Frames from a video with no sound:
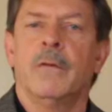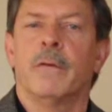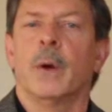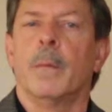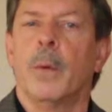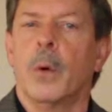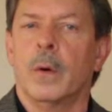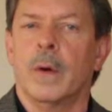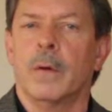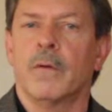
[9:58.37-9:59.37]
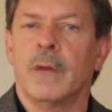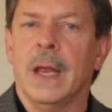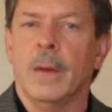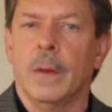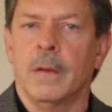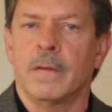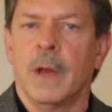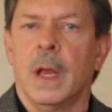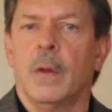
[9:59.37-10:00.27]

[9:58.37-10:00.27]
It's very important to understand this.